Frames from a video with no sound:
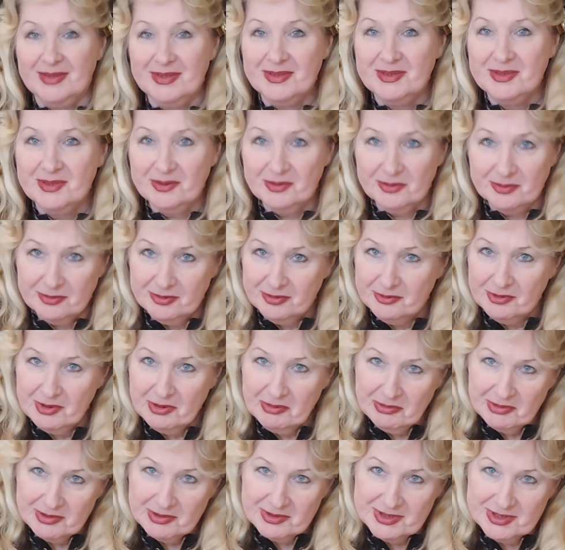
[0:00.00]
So
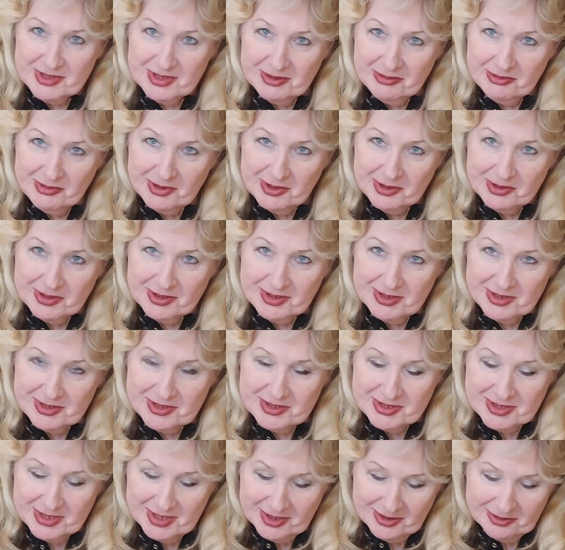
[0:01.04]
we will see what
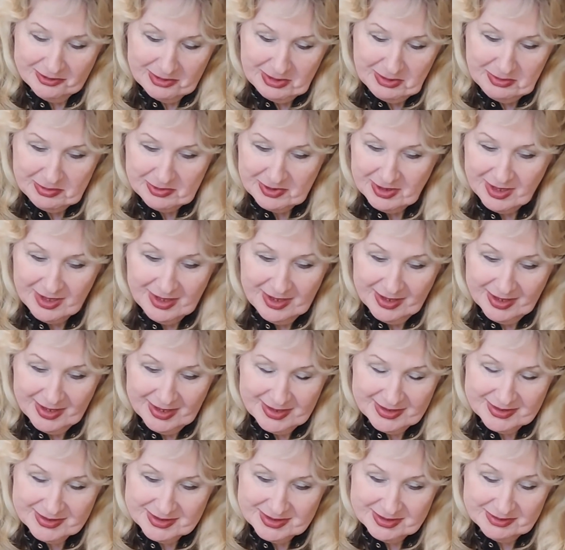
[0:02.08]
this year will bring
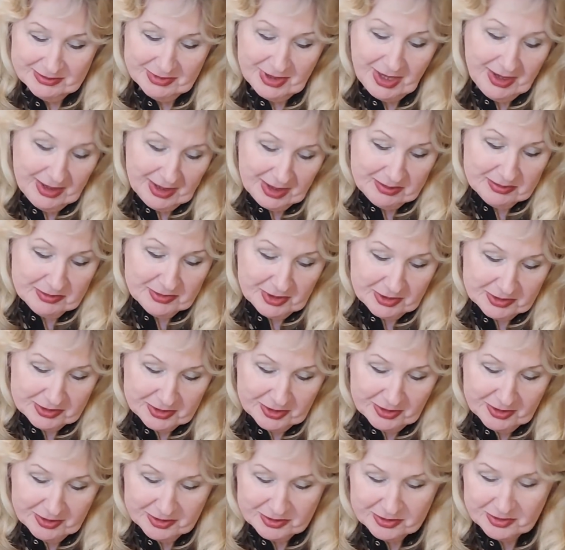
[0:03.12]
us. Well, I'm not
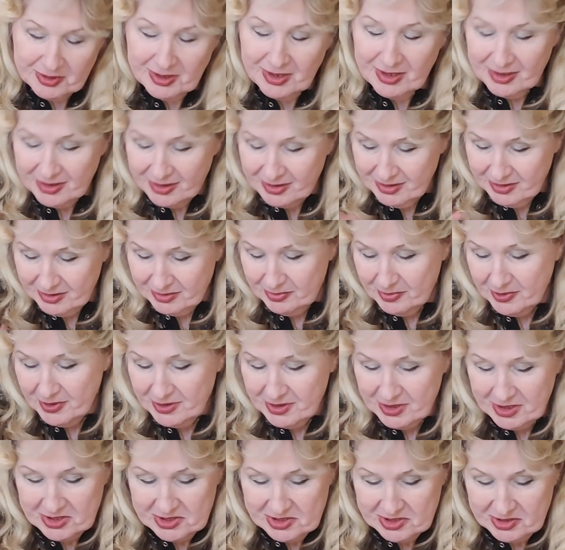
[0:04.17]
doing
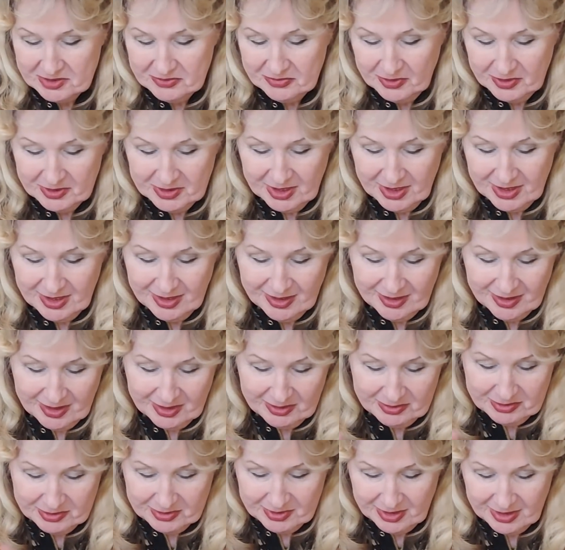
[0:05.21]
prediction for the year.
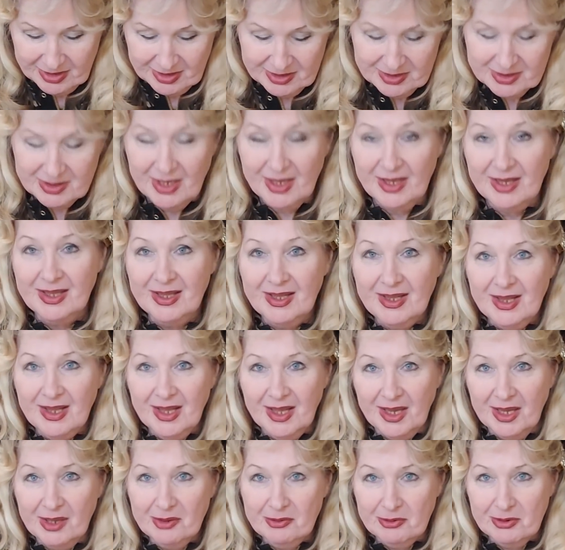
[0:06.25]
I'm doing the,
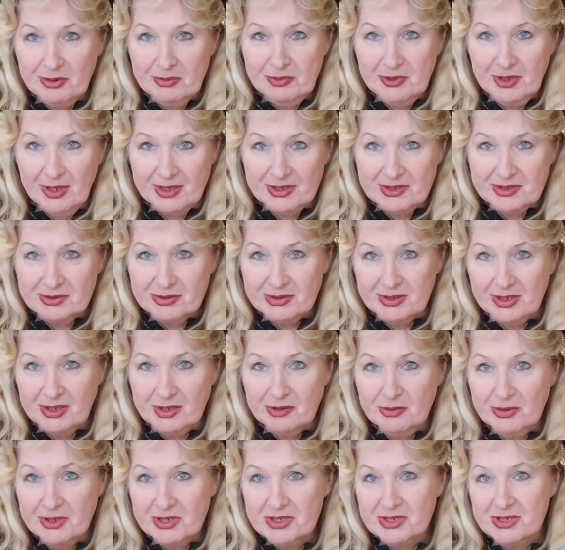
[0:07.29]
I will be answering
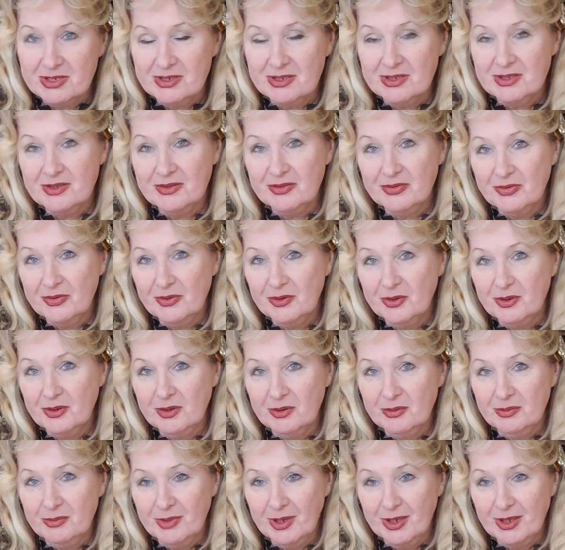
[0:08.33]
questions
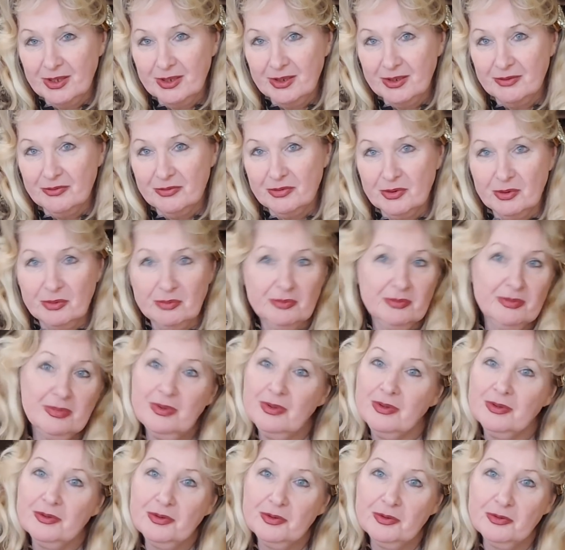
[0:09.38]
from
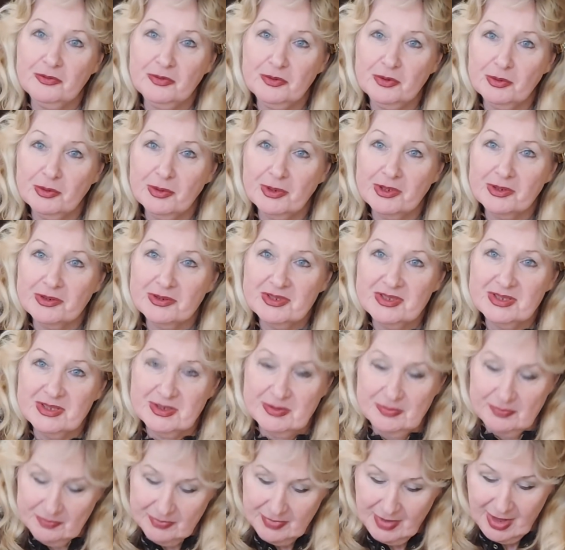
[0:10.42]
you
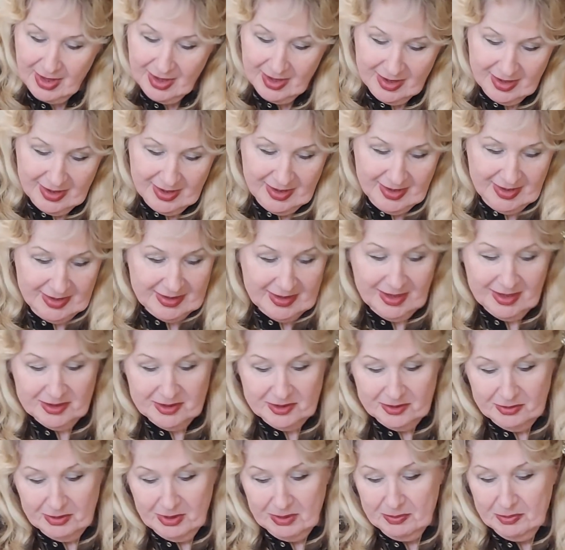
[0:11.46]
viewers
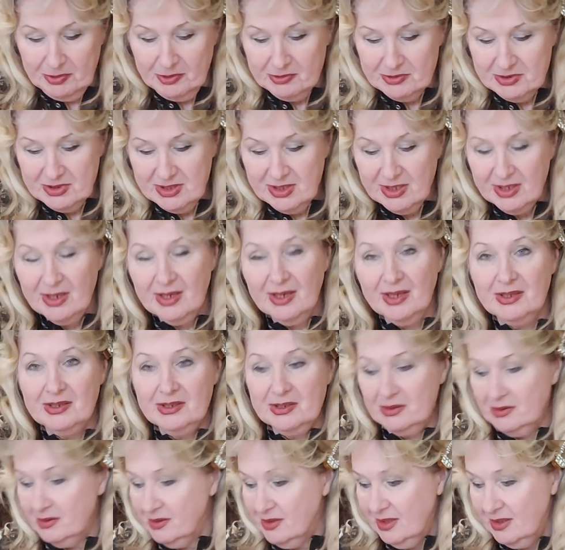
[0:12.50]
that you are posting
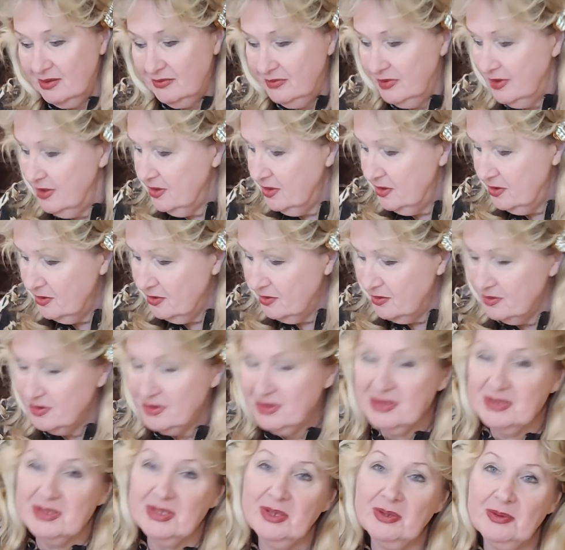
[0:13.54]
under the
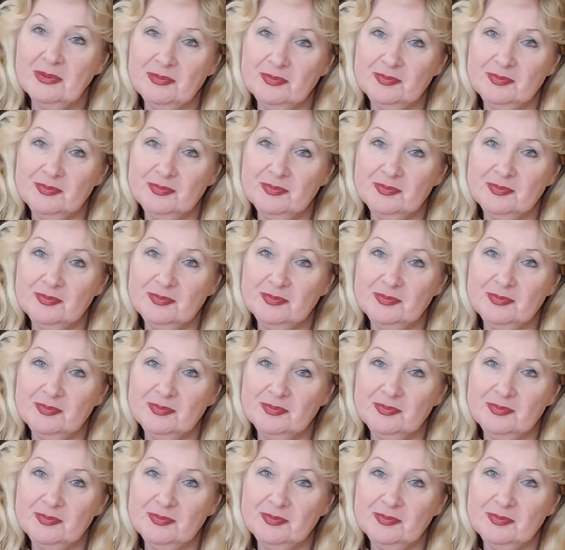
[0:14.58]
videos.